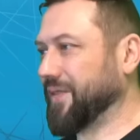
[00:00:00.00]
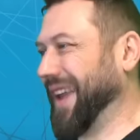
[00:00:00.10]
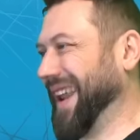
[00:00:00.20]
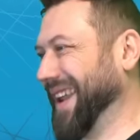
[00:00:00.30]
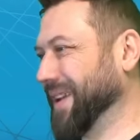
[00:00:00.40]

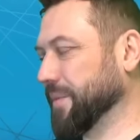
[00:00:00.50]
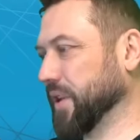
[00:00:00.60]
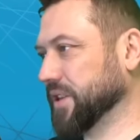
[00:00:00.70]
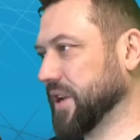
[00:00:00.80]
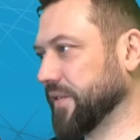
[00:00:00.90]
five and a
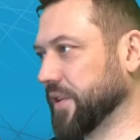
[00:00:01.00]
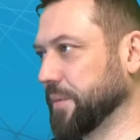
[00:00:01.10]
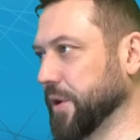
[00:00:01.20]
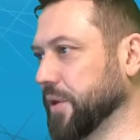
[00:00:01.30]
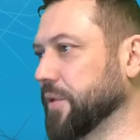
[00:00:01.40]
plus seven in
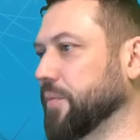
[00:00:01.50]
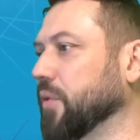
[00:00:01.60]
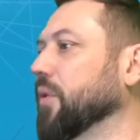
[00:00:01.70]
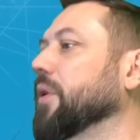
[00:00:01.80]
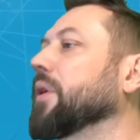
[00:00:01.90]
the middle of the
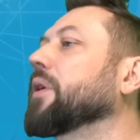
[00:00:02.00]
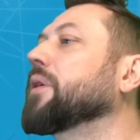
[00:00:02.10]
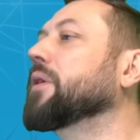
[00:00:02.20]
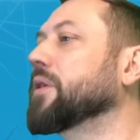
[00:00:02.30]
board.